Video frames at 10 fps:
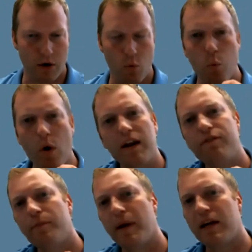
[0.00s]
You know, what
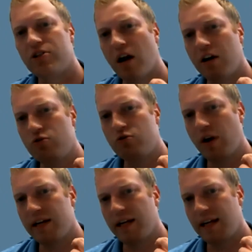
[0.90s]
information are you
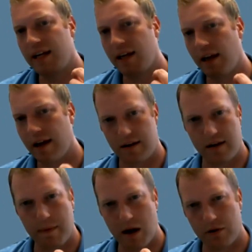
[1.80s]
trying to get
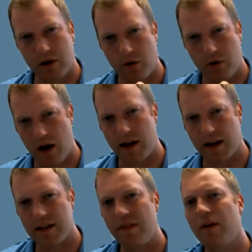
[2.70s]
about your
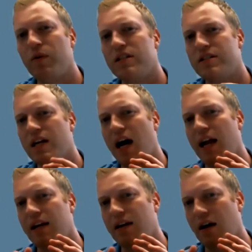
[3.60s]
product, and then we
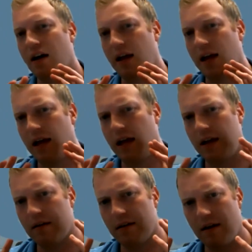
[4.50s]
design
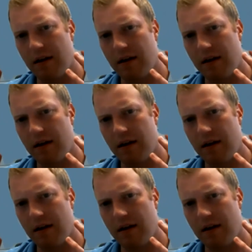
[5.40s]
a